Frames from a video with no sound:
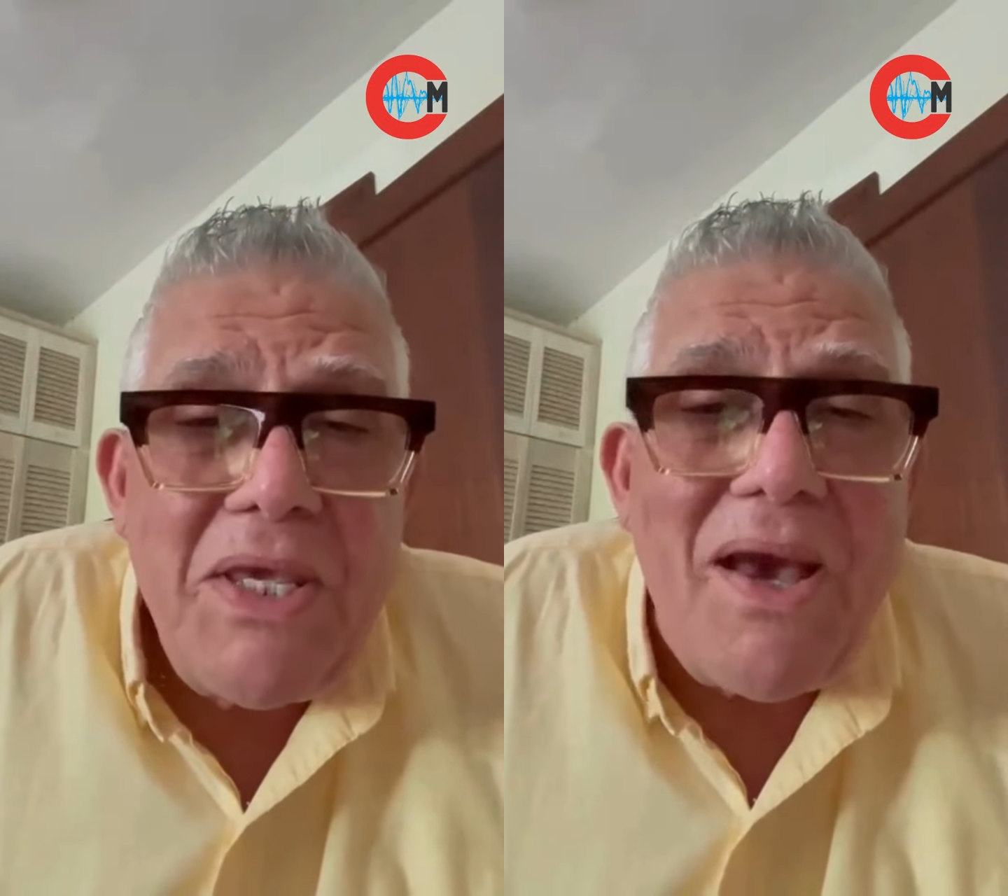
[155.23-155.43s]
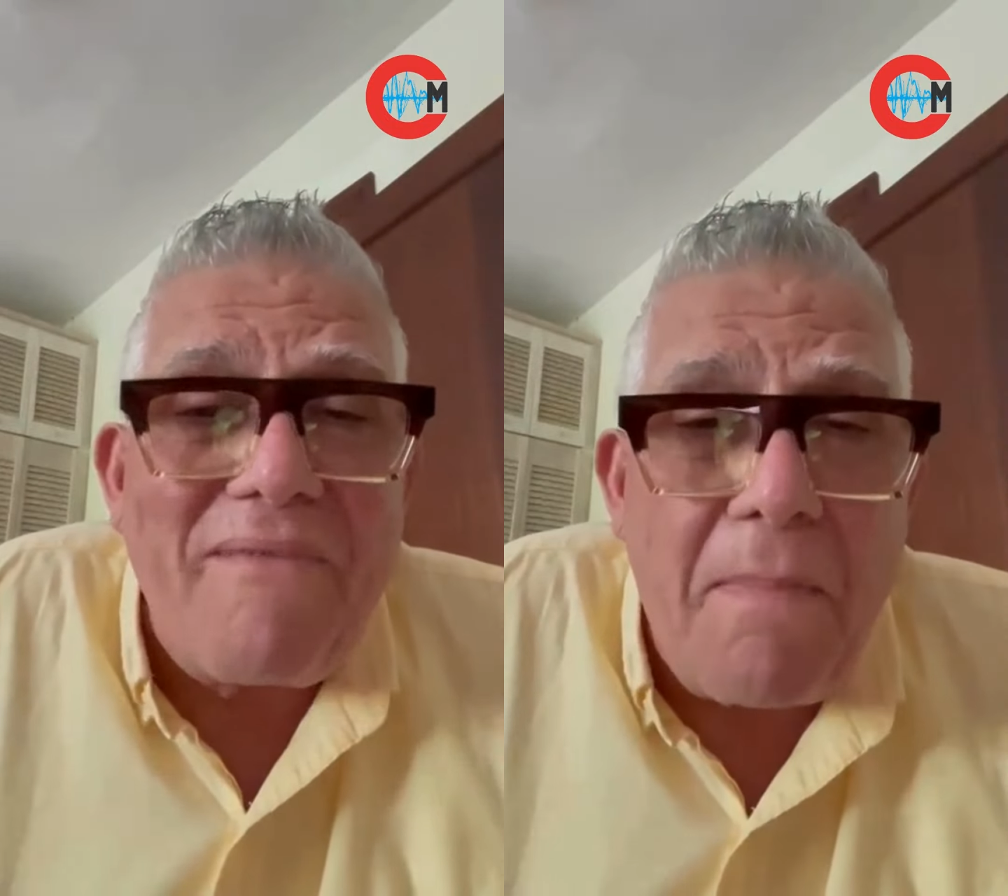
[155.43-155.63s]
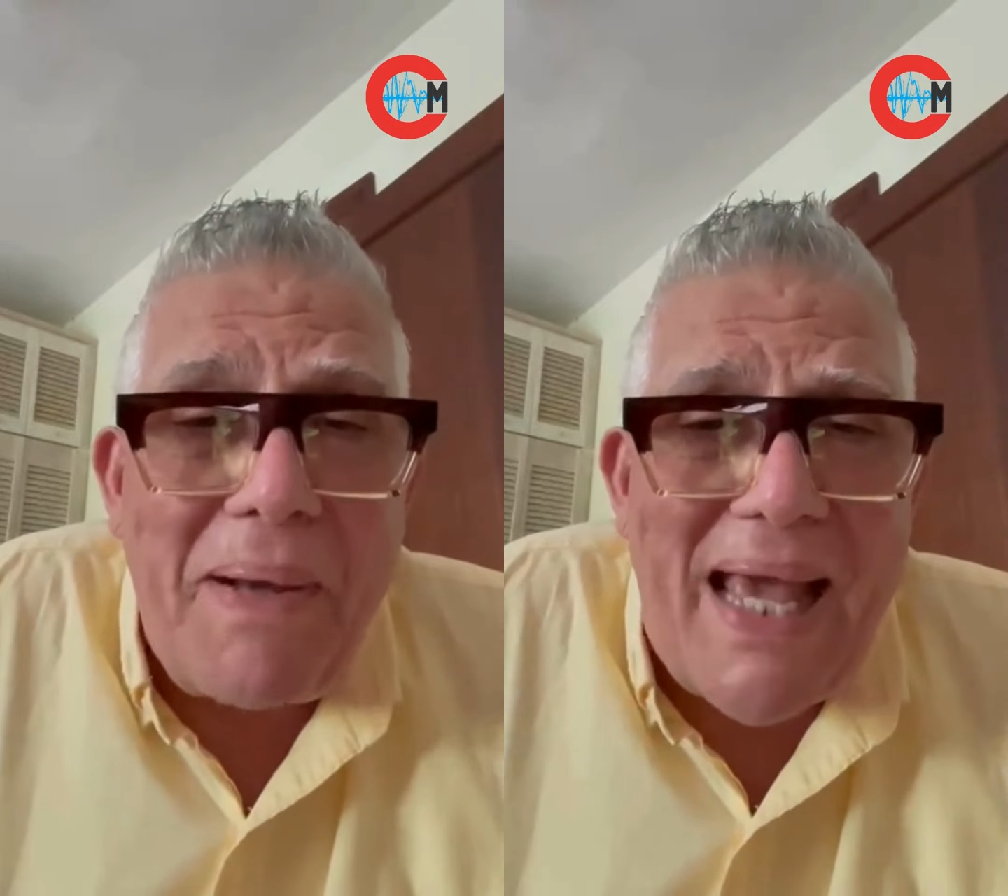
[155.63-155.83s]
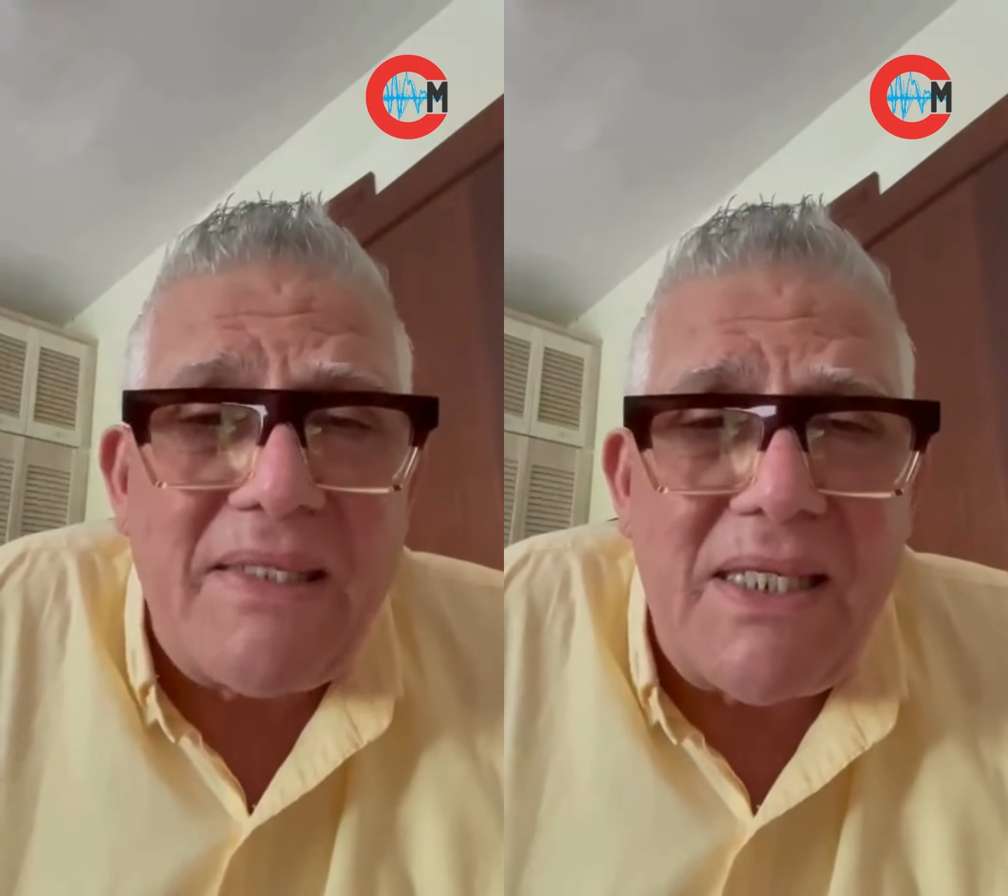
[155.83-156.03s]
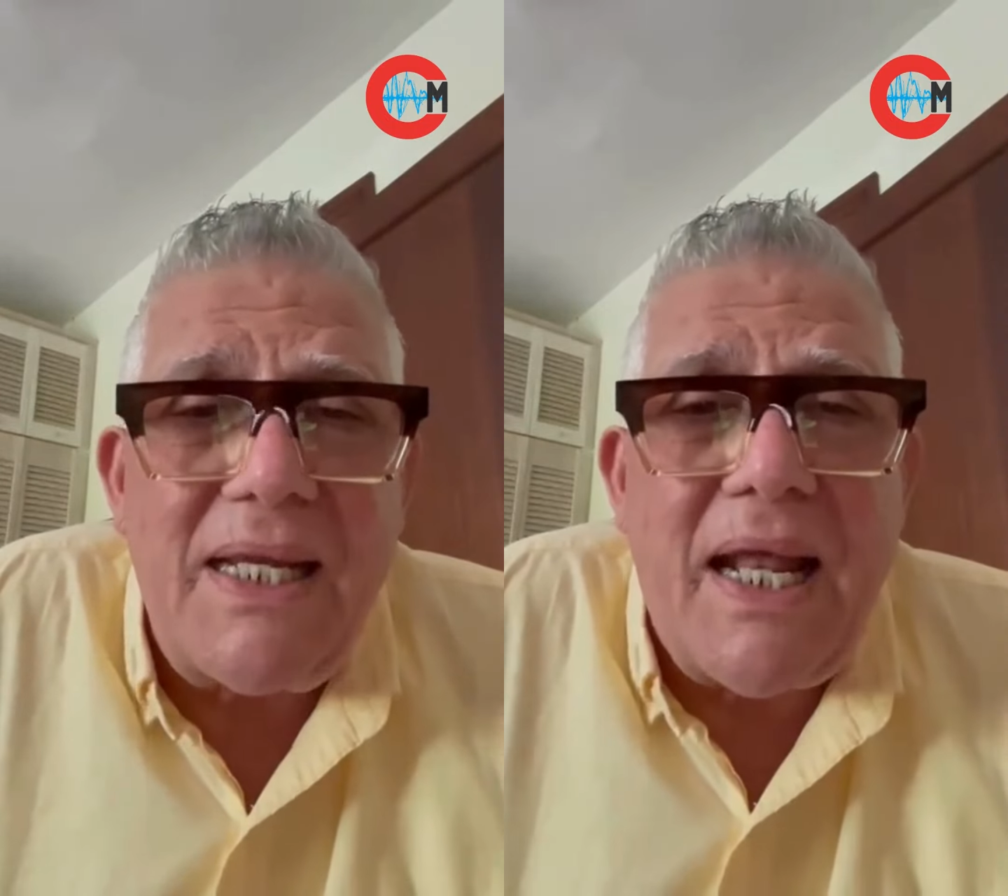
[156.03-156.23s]
You have a
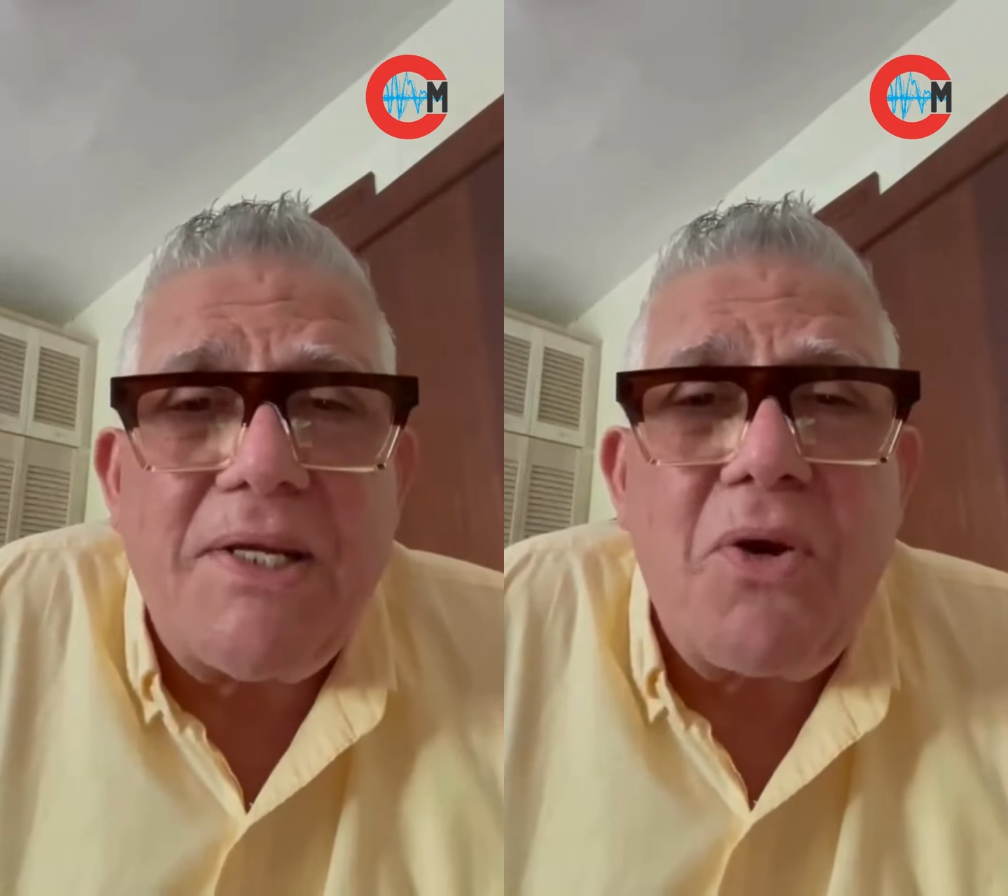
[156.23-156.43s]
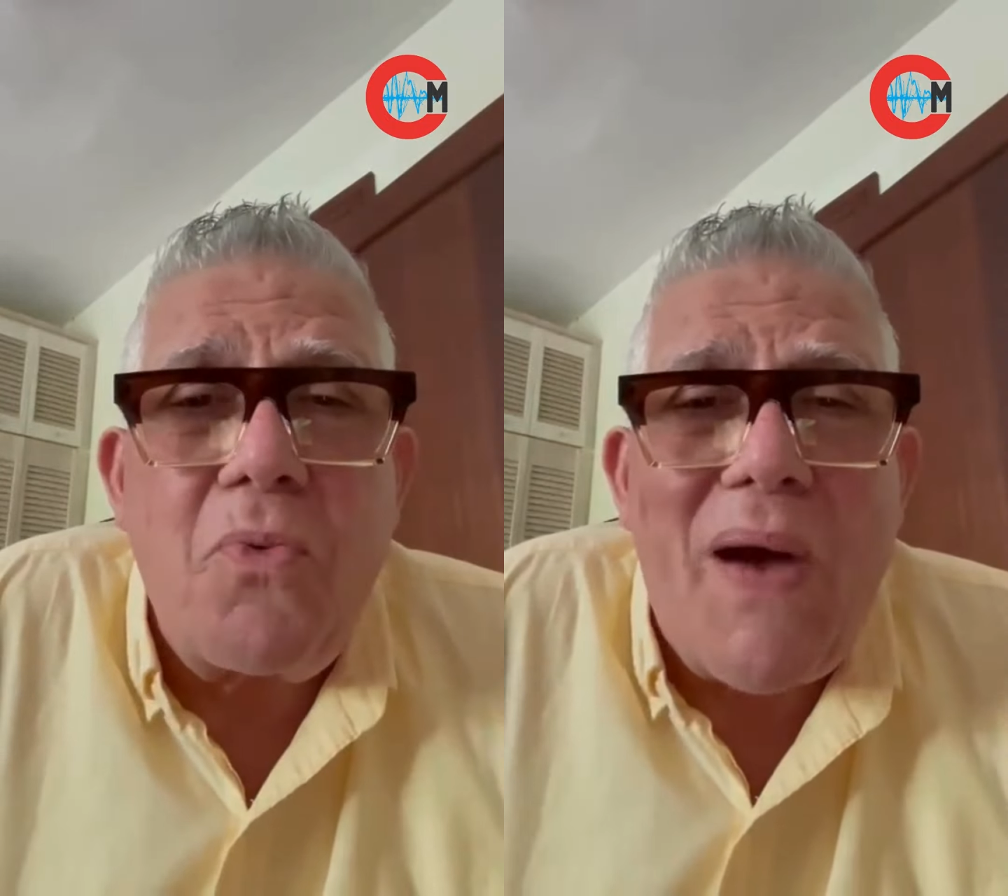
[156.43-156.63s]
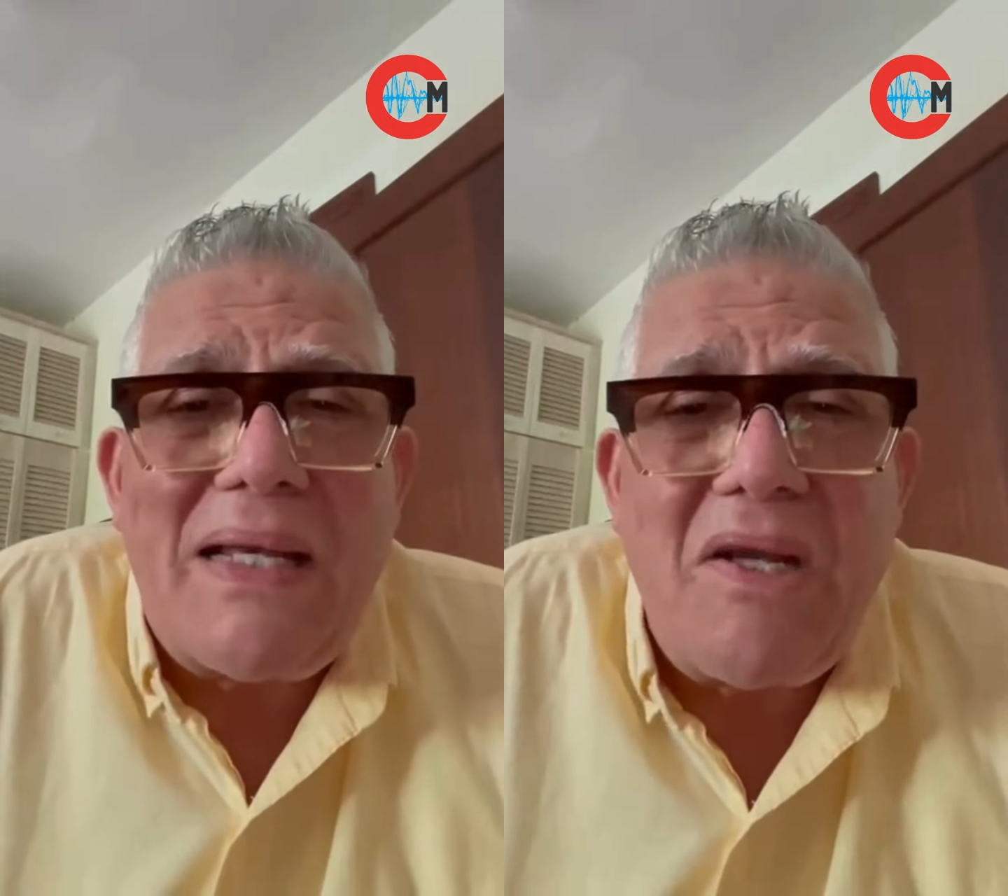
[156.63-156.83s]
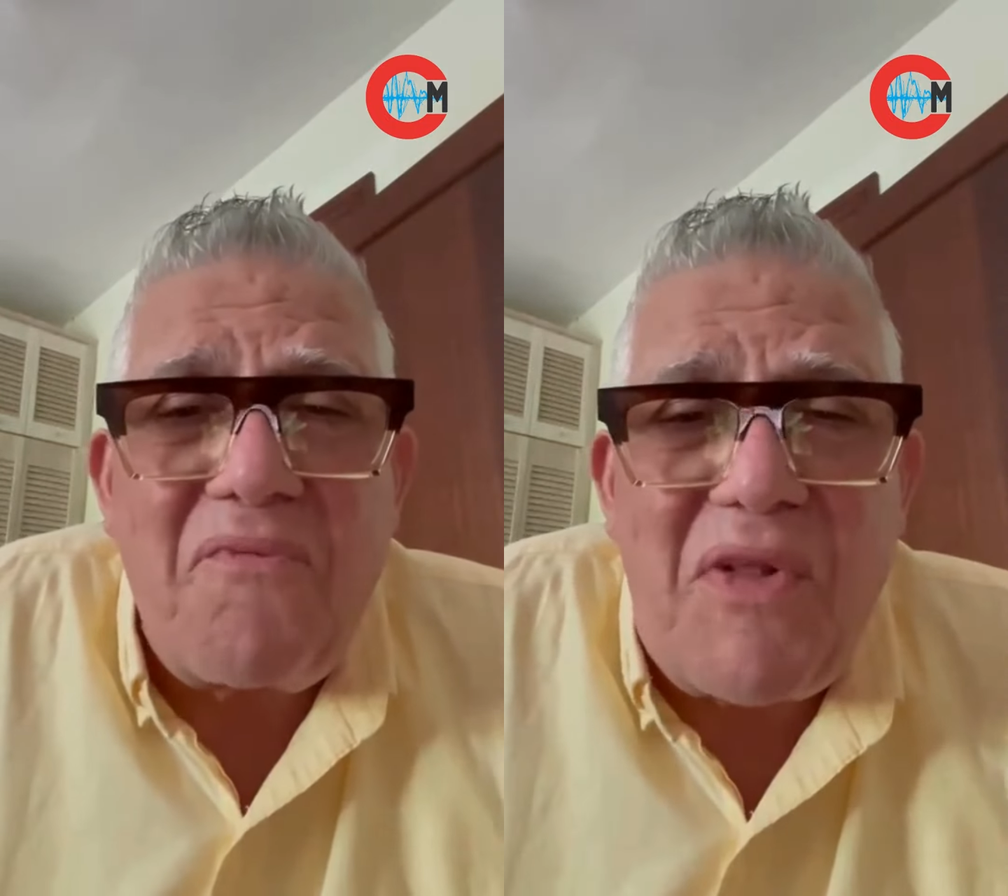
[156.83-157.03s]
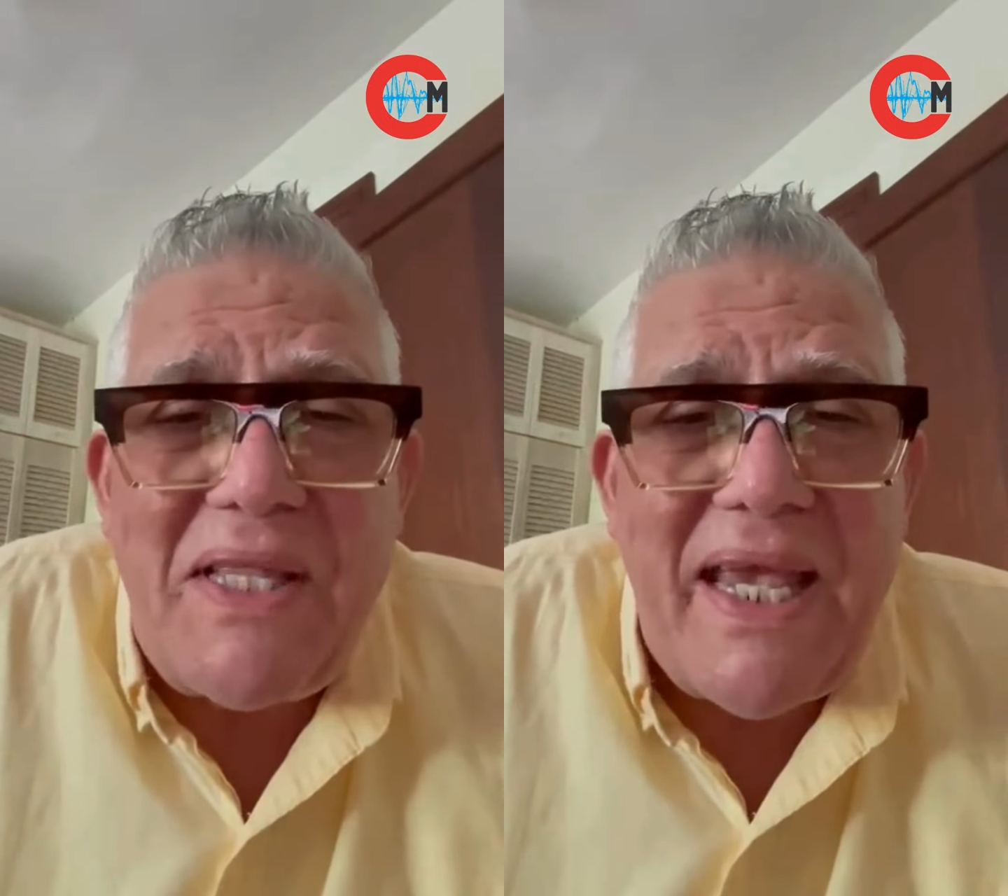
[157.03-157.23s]
blessed and a wonderful